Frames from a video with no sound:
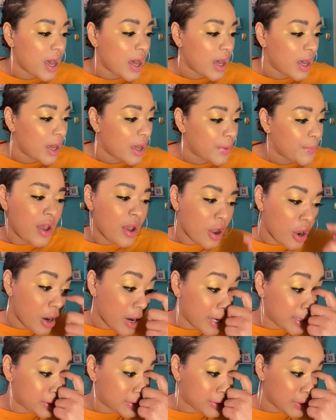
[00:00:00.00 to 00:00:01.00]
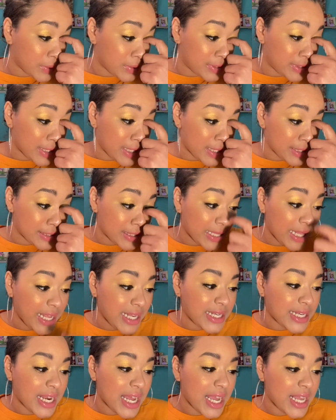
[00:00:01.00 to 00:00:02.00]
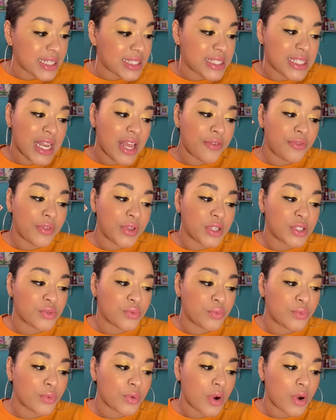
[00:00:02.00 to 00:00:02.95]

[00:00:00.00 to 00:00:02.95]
um all right so it says late nights netflix